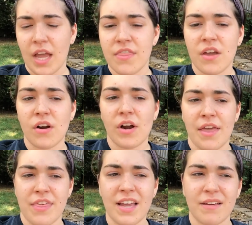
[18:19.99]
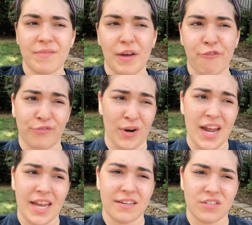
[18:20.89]
And they're, I think,
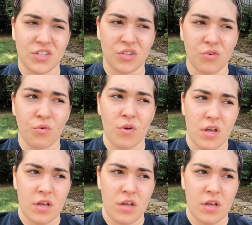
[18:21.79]
afraid to